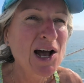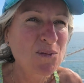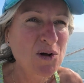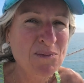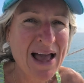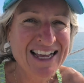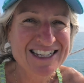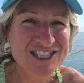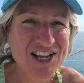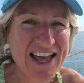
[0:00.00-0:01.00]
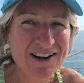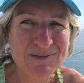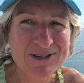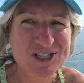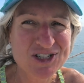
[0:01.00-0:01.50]
will make it to
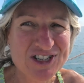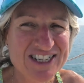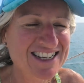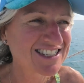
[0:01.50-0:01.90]
adult maturity.